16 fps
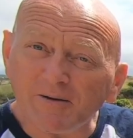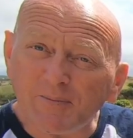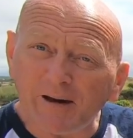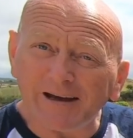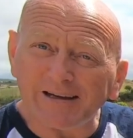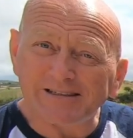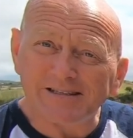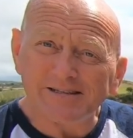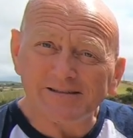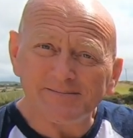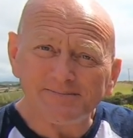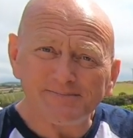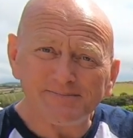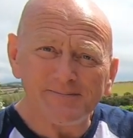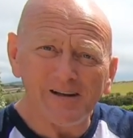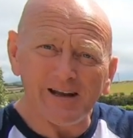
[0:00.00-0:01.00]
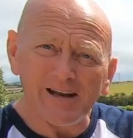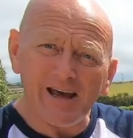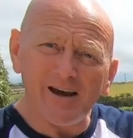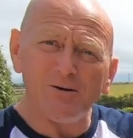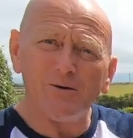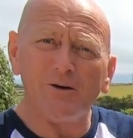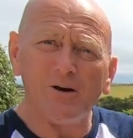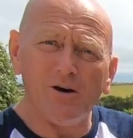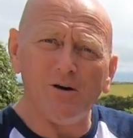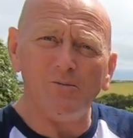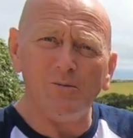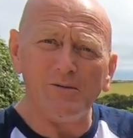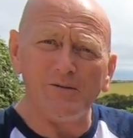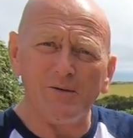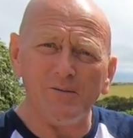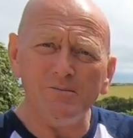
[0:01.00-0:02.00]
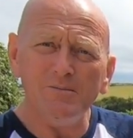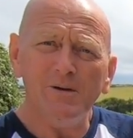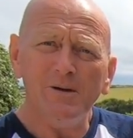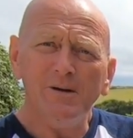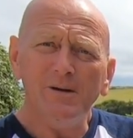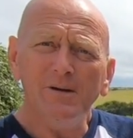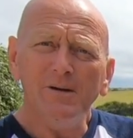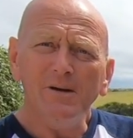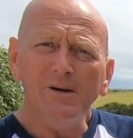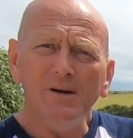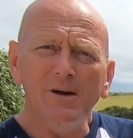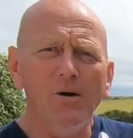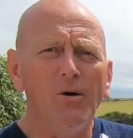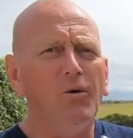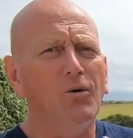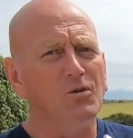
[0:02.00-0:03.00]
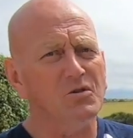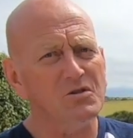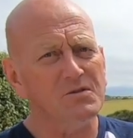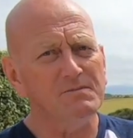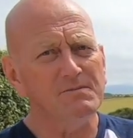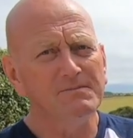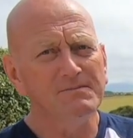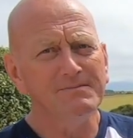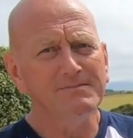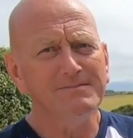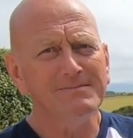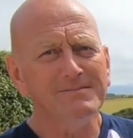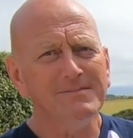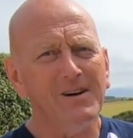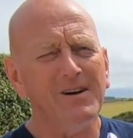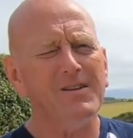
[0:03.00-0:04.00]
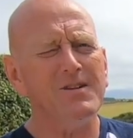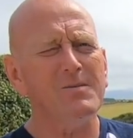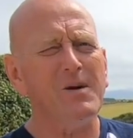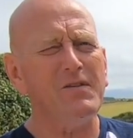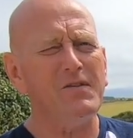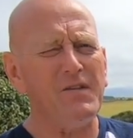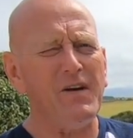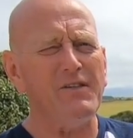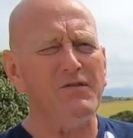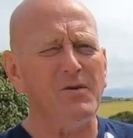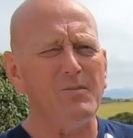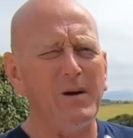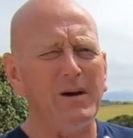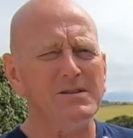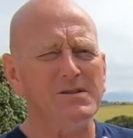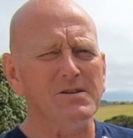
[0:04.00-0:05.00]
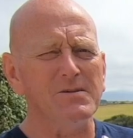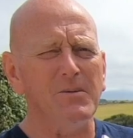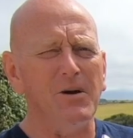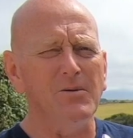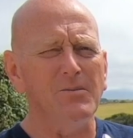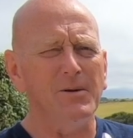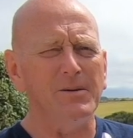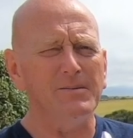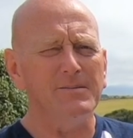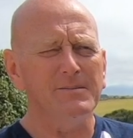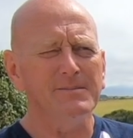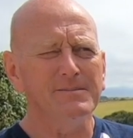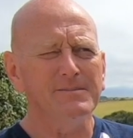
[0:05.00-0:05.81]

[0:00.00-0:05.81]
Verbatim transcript: bags. Yeah. And how I got on with them. Are they good bags? Awesome. Are they my favourite bags at the moment?